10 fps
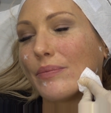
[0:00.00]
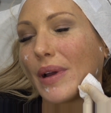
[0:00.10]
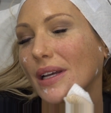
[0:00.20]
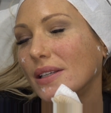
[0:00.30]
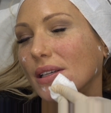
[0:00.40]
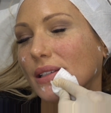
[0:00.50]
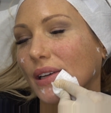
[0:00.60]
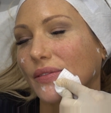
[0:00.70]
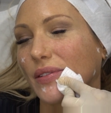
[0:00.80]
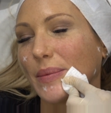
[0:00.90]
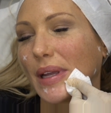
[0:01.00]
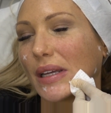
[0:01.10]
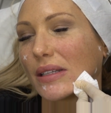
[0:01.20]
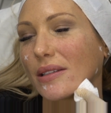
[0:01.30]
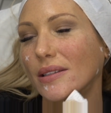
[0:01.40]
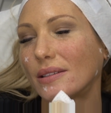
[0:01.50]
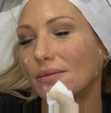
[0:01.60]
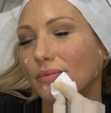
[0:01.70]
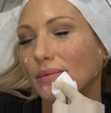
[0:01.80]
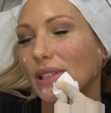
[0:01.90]
But as I say, for me,
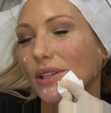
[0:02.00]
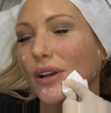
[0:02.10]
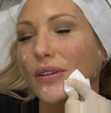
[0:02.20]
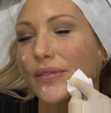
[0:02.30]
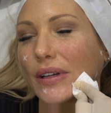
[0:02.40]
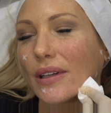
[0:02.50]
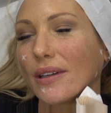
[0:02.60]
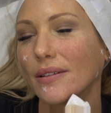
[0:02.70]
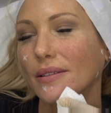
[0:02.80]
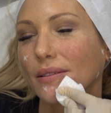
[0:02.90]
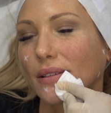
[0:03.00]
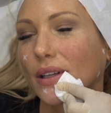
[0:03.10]
it's over in,